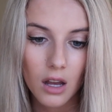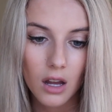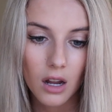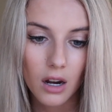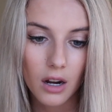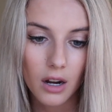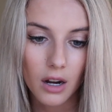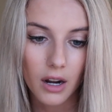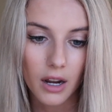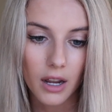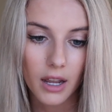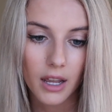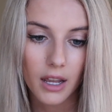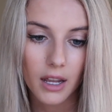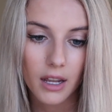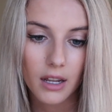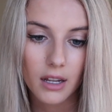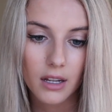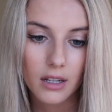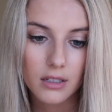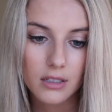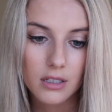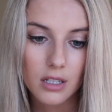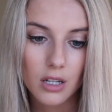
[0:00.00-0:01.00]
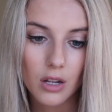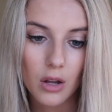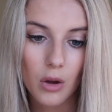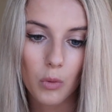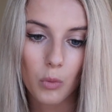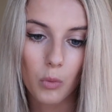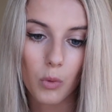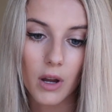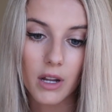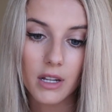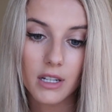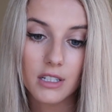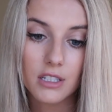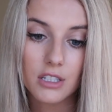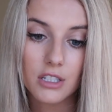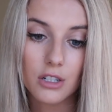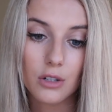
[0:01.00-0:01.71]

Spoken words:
All right, what is